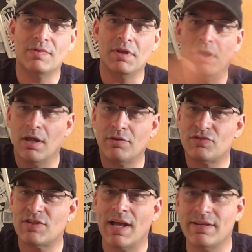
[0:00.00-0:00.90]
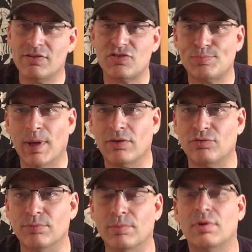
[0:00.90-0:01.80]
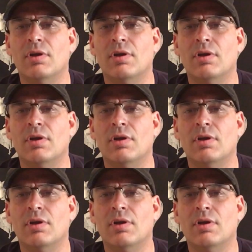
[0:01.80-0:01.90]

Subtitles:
the other side of the spectrum.